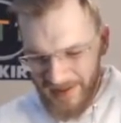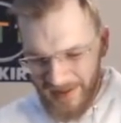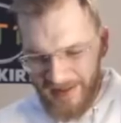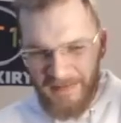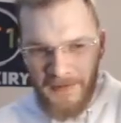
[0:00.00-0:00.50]

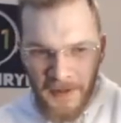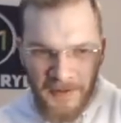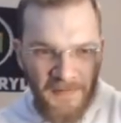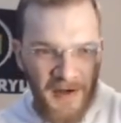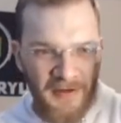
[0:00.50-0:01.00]
Again,
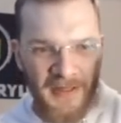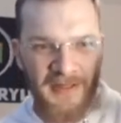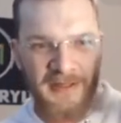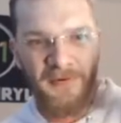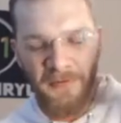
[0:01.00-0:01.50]
35
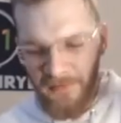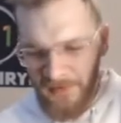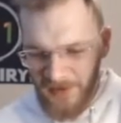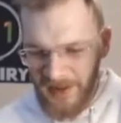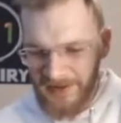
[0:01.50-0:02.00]
hits for
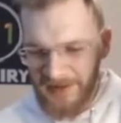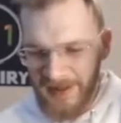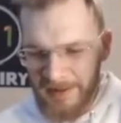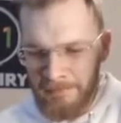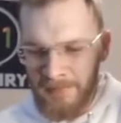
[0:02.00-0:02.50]

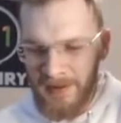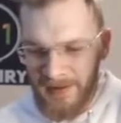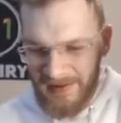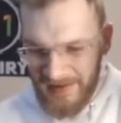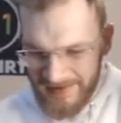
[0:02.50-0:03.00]
400k
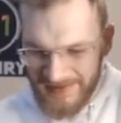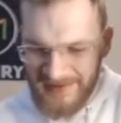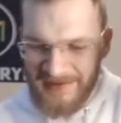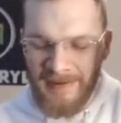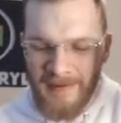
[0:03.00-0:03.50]

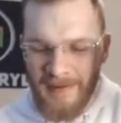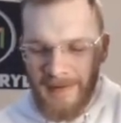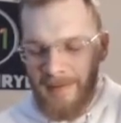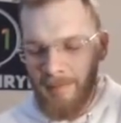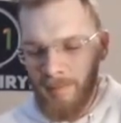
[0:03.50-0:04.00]
plus
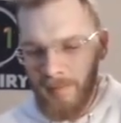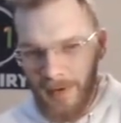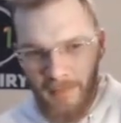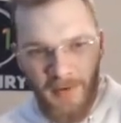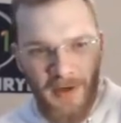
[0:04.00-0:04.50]

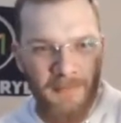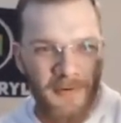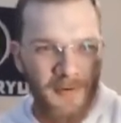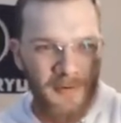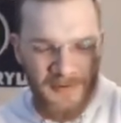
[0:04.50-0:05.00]

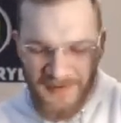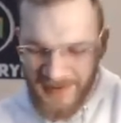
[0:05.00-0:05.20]
Venompool.